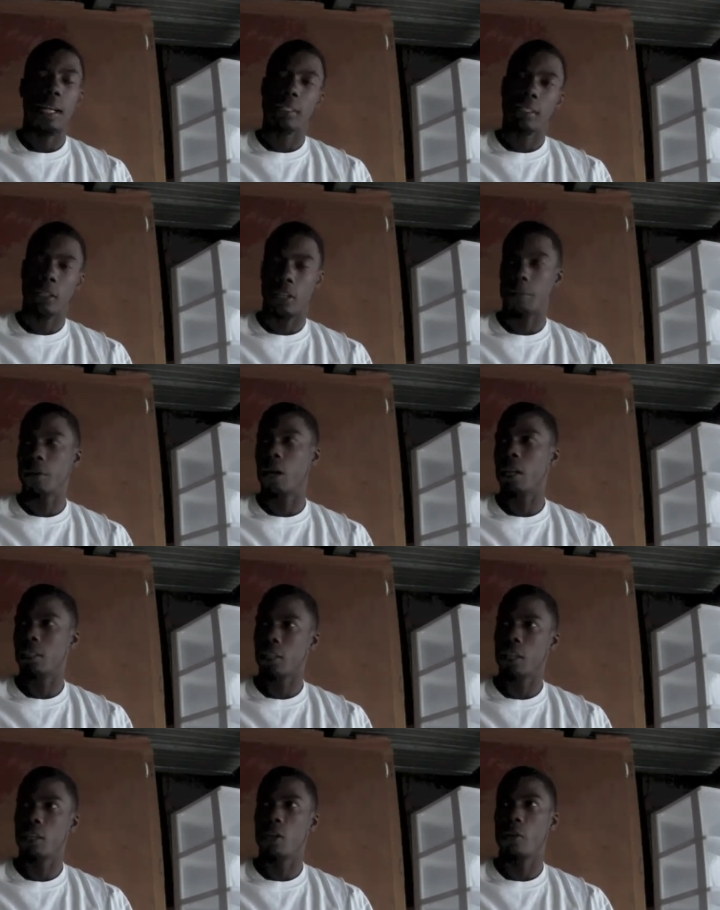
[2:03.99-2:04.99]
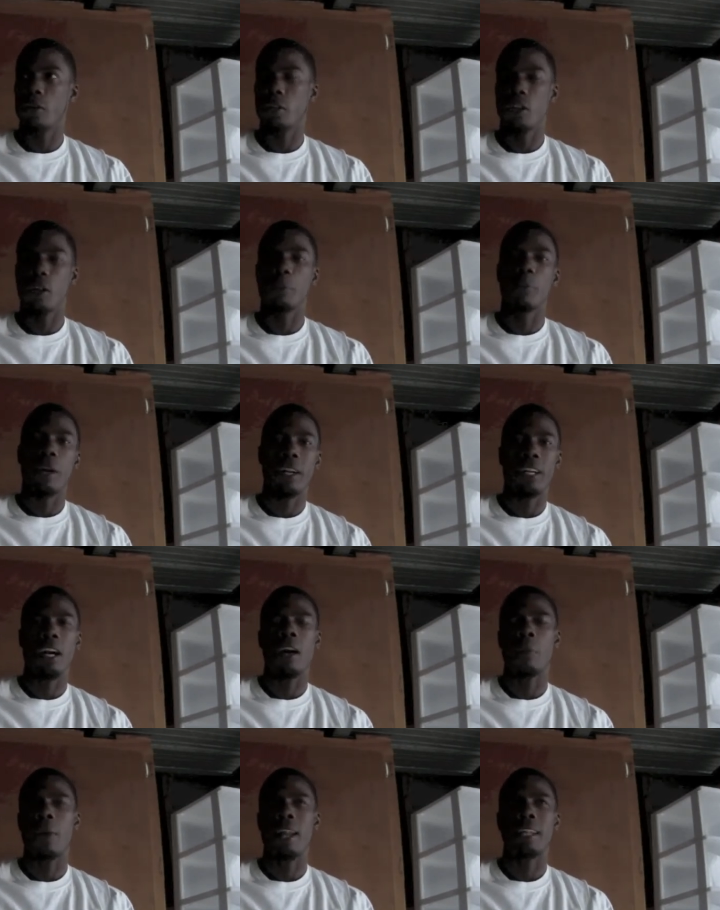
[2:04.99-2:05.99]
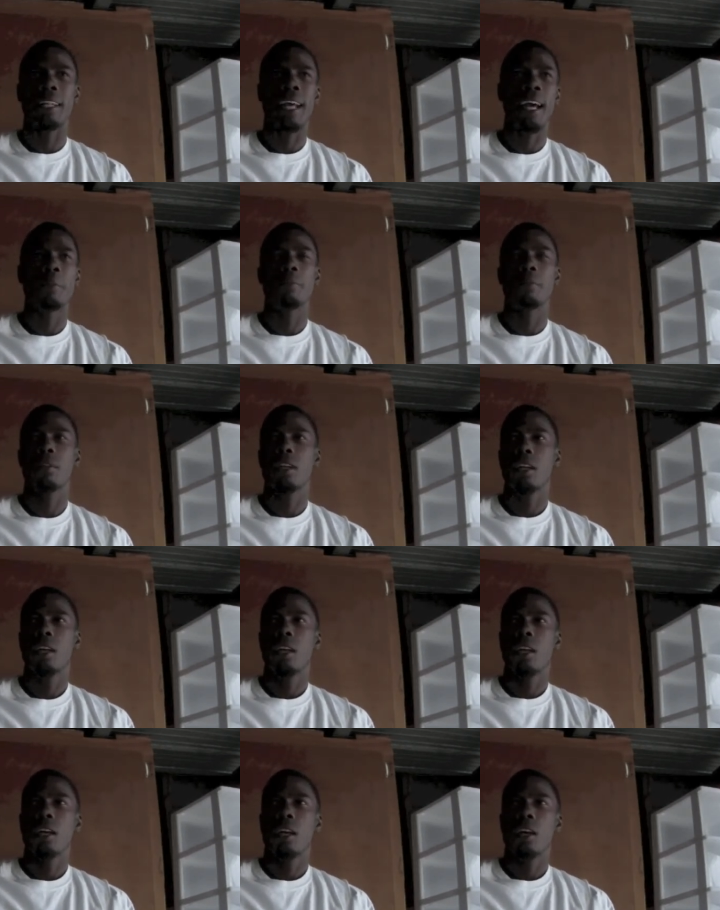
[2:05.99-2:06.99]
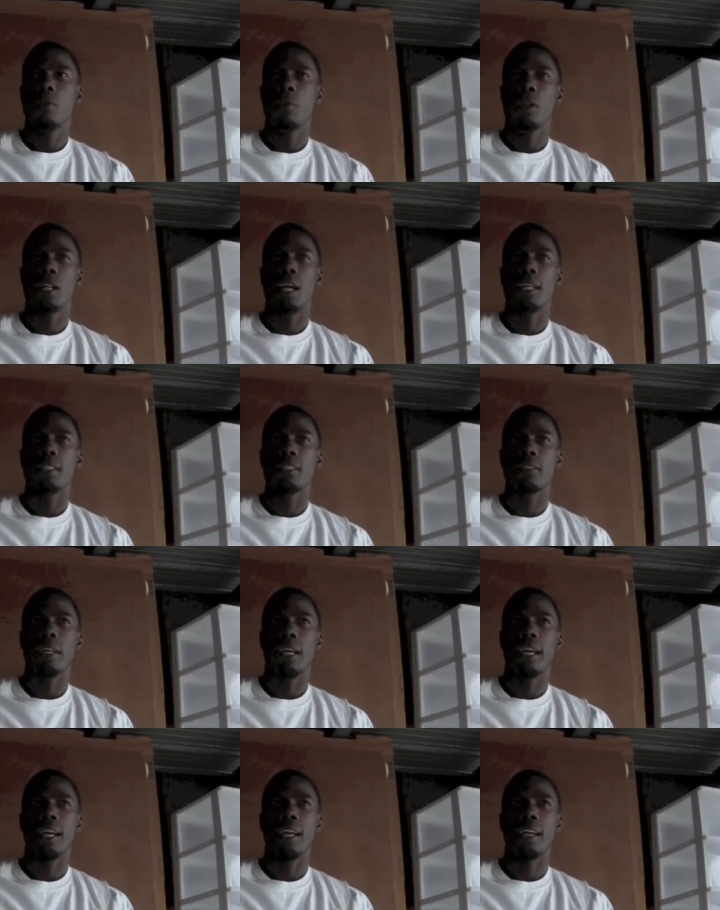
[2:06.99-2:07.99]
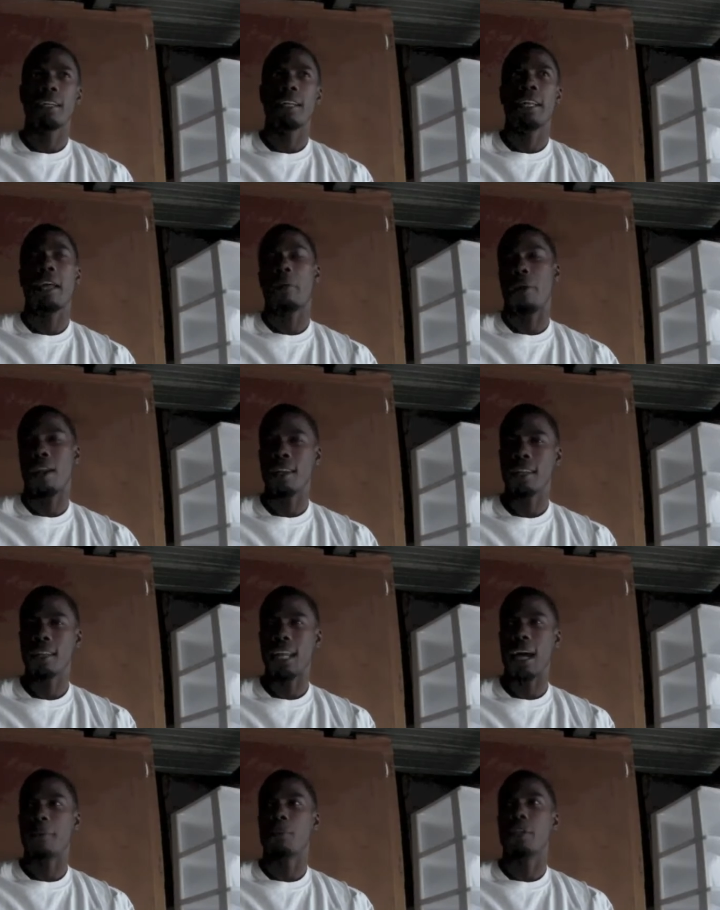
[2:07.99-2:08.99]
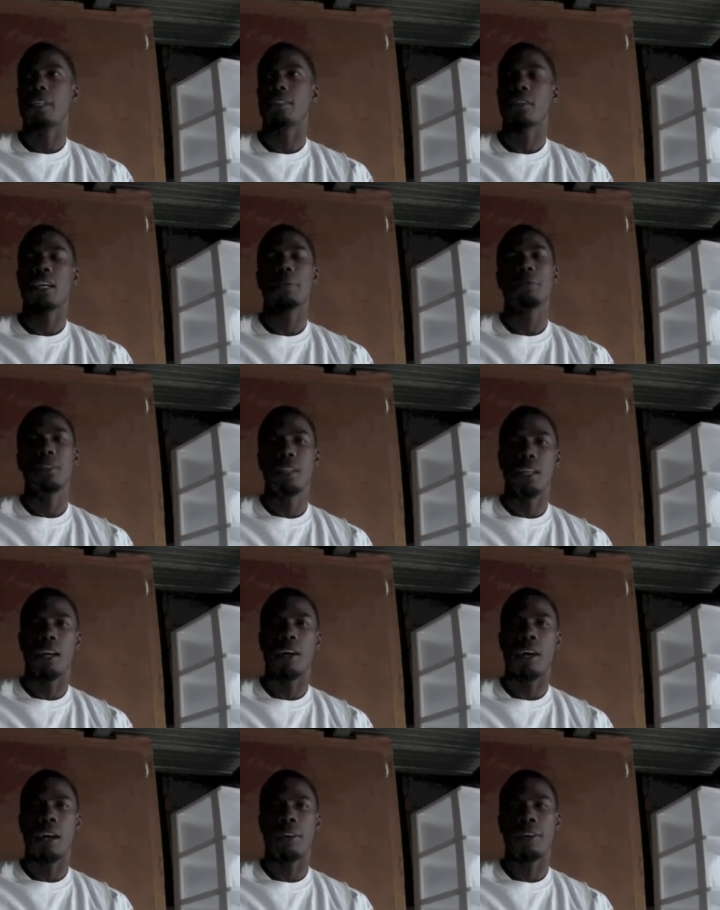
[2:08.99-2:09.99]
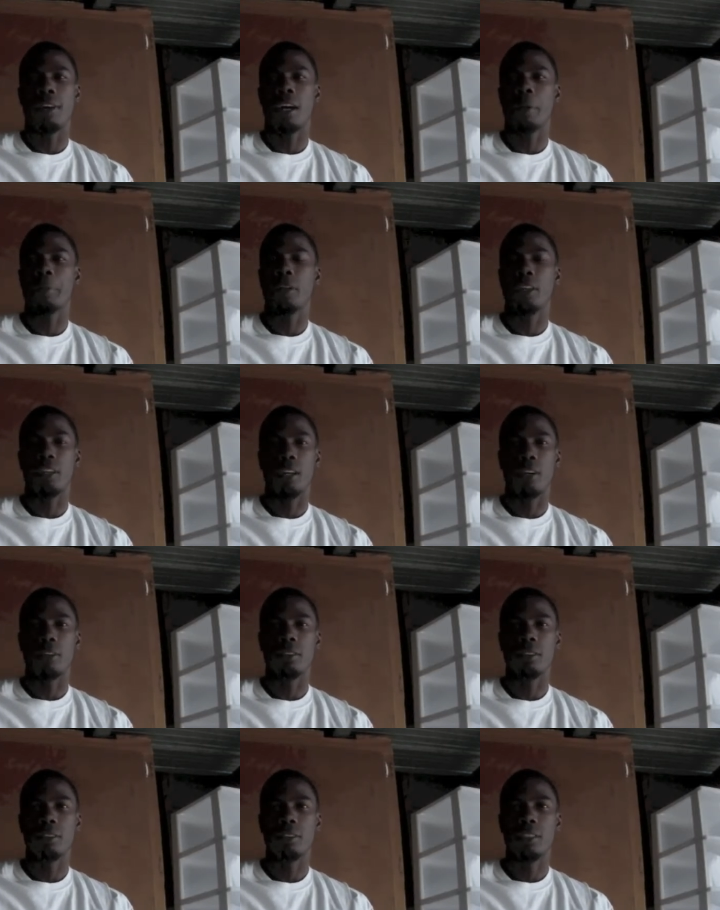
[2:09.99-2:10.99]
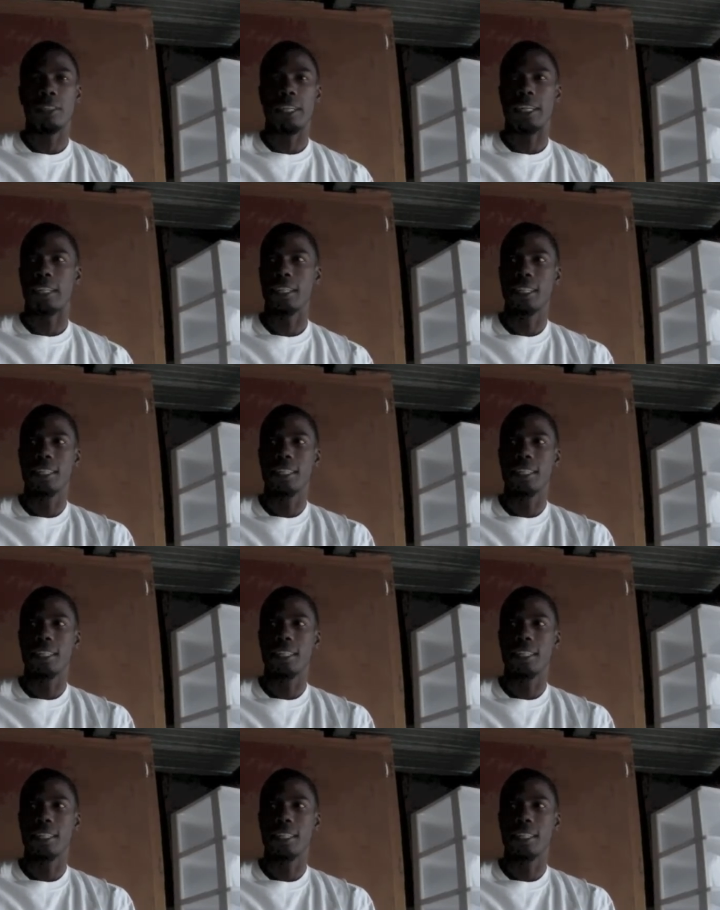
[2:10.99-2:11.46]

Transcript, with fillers: I started I started going, you know, I'm running I ran a lap, realized okay, and I ran another lap, realized okay, I'm still lo- uh, up here alone, okay,